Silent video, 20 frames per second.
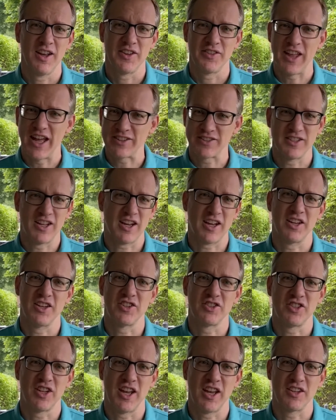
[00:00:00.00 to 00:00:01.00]
That's not going to
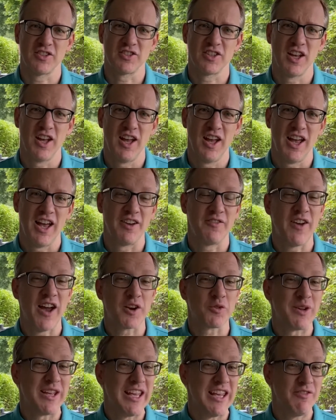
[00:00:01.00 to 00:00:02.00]
change. In
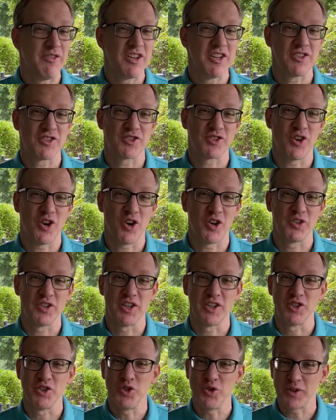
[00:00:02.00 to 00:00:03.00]
fact, we even installed
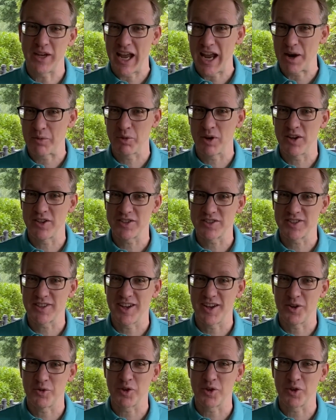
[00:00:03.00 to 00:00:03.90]
new cameras uh,